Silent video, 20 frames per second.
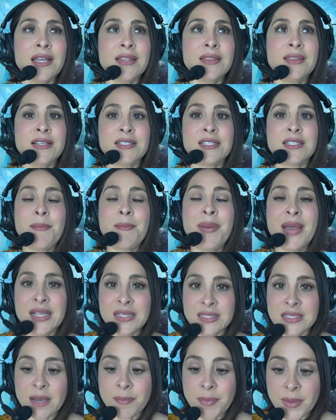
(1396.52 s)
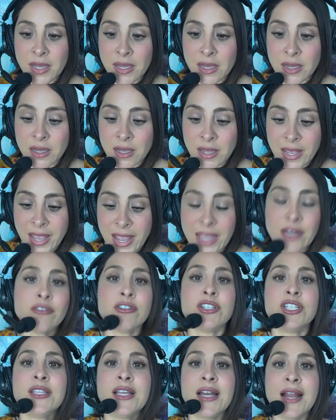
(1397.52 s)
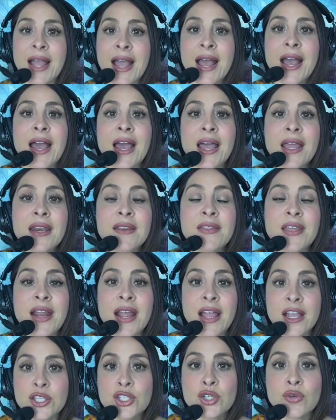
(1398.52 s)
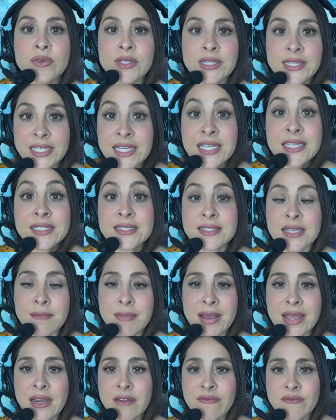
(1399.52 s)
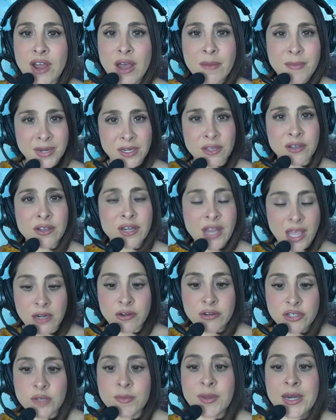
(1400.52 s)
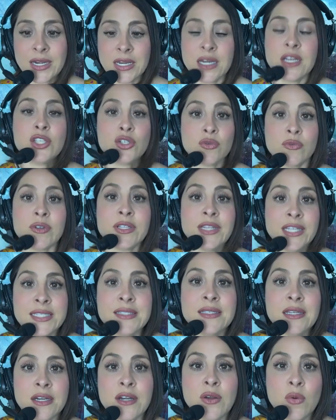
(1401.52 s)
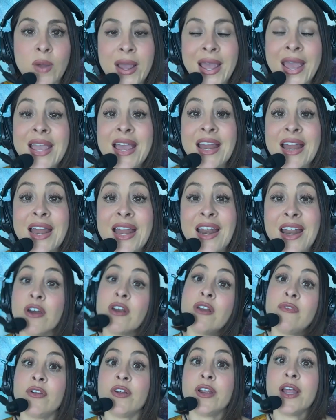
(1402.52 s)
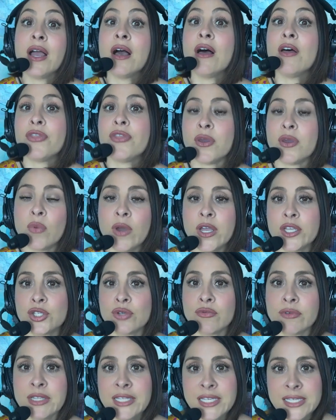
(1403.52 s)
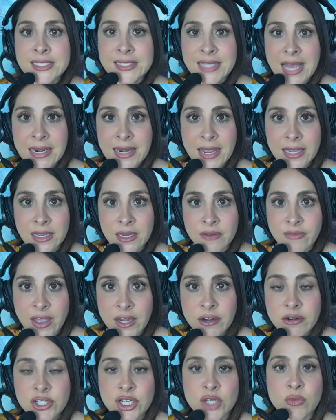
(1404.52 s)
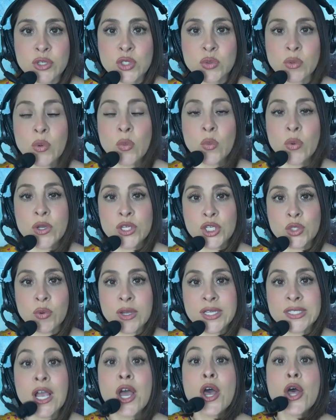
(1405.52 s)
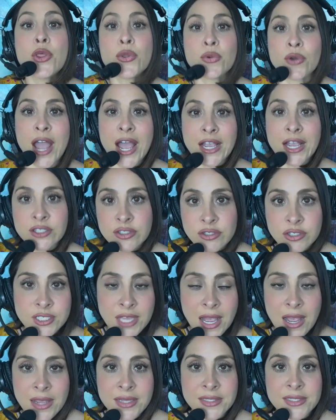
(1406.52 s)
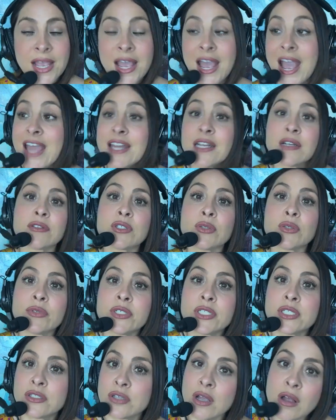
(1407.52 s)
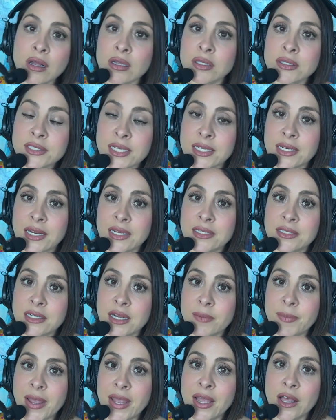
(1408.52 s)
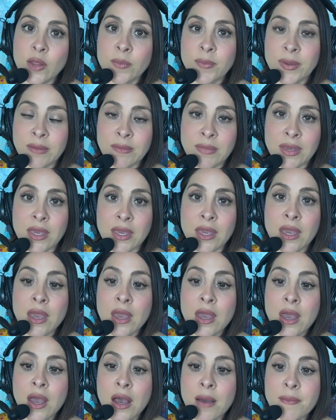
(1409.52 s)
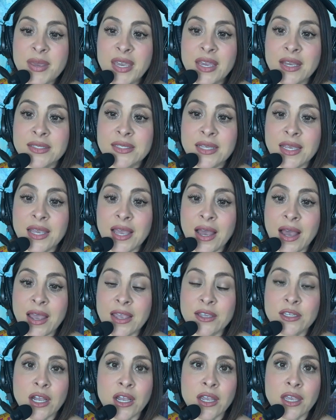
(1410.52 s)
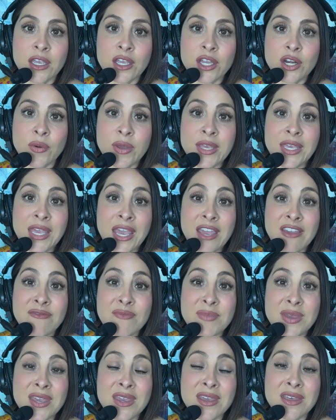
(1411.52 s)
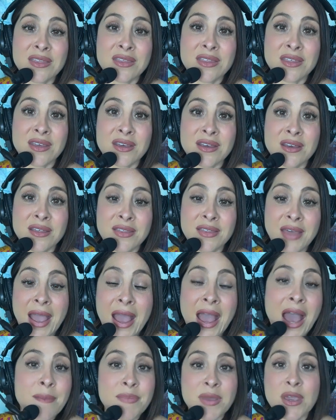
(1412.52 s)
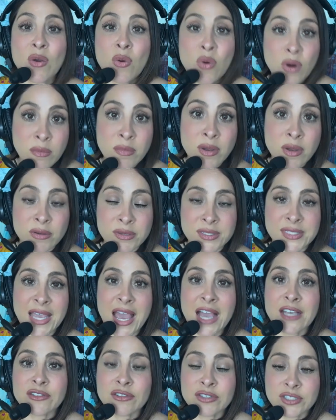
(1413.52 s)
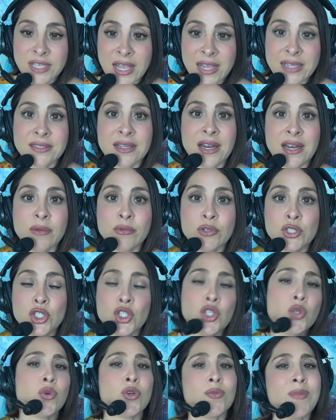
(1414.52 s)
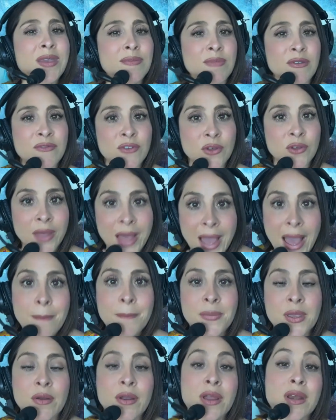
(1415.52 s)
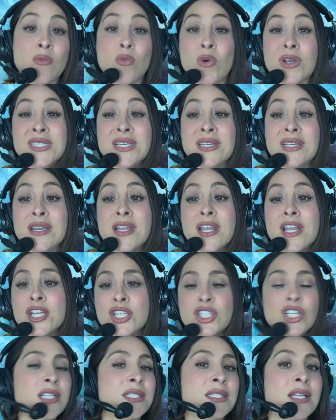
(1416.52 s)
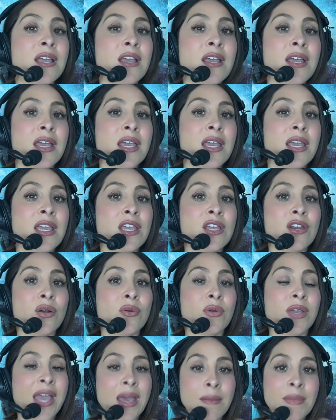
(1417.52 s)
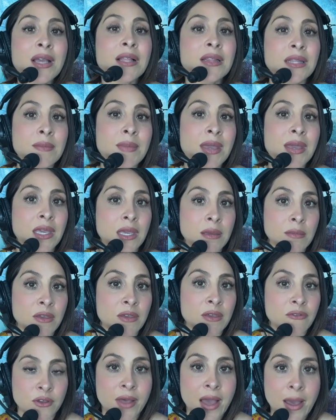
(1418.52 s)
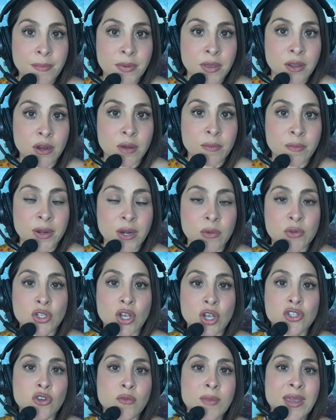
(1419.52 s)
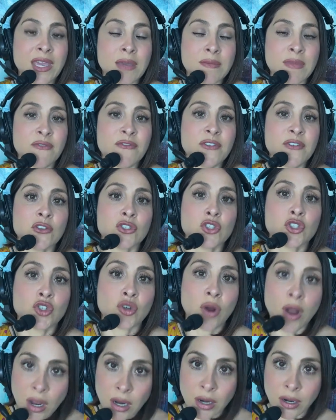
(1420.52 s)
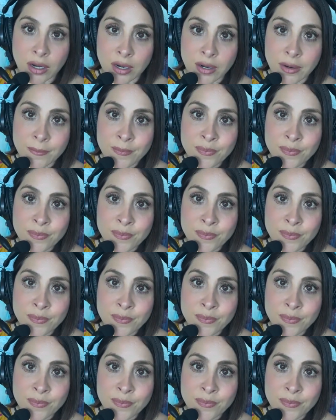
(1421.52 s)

this pent up energy that I had to release, that might have not been good energy, but I needed to release it in a way. And I found a very healthy way to release that negative energy, which was through exercise. And as a result, it ended up helping me because it gave me the happy hormones. The exercise that I would do would make me feel happier, and wasn't just, chemically making me feel happier, but it was also making me feel stronger.